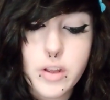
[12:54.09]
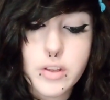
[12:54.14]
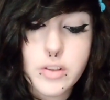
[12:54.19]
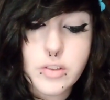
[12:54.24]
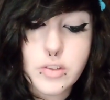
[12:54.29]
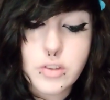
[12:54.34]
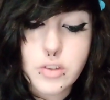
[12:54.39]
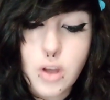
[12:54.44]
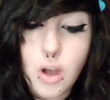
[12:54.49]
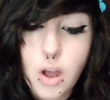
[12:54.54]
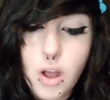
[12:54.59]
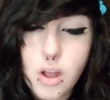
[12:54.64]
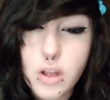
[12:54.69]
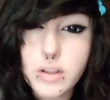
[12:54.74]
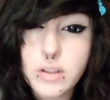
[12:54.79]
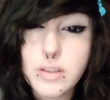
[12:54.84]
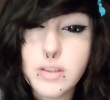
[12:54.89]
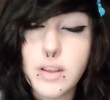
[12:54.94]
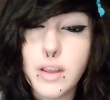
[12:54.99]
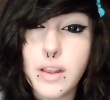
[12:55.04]

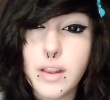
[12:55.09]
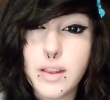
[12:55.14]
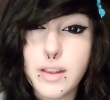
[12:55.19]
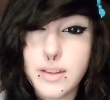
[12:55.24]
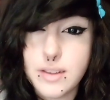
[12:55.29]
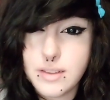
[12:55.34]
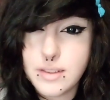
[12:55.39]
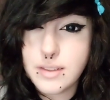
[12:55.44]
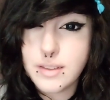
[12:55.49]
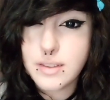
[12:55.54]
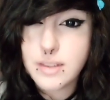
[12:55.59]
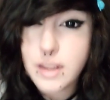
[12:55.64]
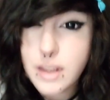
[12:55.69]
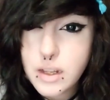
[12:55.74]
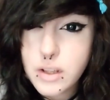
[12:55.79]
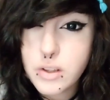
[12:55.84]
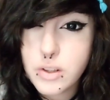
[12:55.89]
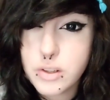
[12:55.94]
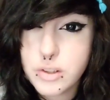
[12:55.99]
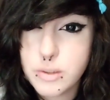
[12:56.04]
songs than
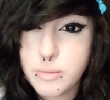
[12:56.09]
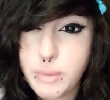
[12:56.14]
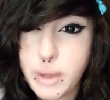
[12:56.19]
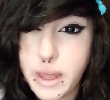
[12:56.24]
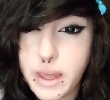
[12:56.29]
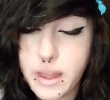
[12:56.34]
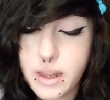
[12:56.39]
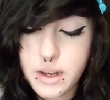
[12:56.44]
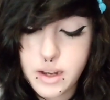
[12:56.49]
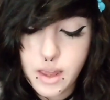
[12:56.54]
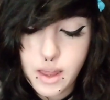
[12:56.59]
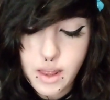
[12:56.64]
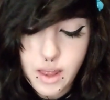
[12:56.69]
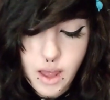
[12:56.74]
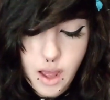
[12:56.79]
singles, man.